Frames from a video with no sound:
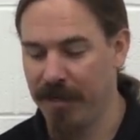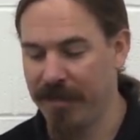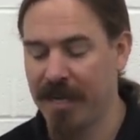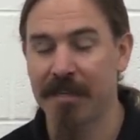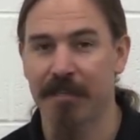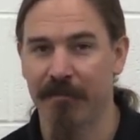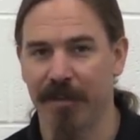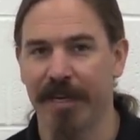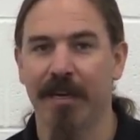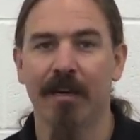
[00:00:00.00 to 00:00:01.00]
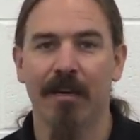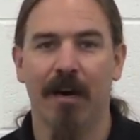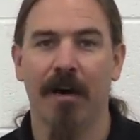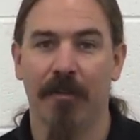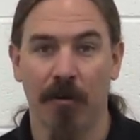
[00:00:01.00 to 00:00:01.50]
intensively
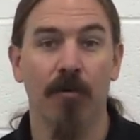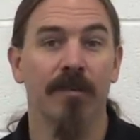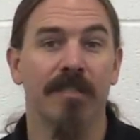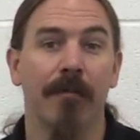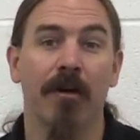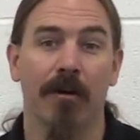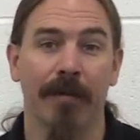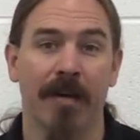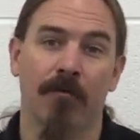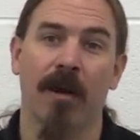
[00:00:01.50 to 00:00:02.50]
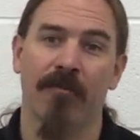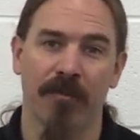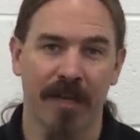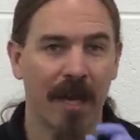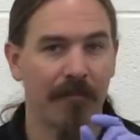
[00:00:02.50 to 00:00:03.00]
on their own semi-automatic
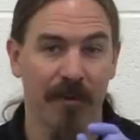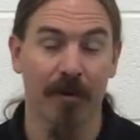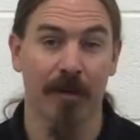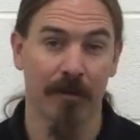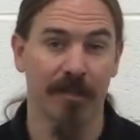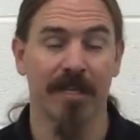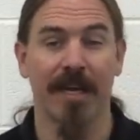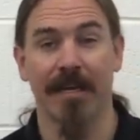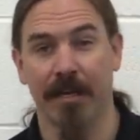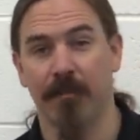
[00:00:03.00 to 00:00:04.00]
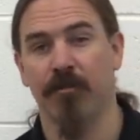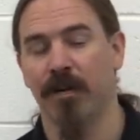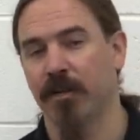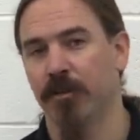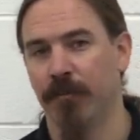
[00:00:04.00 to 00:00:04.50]
rifle that came very close to getting into
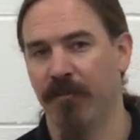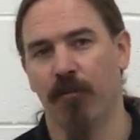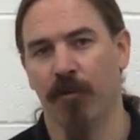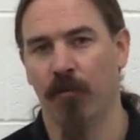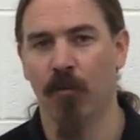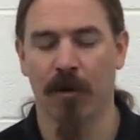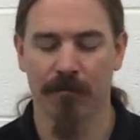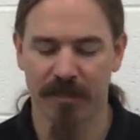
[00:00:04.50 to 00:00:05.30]
production before the war.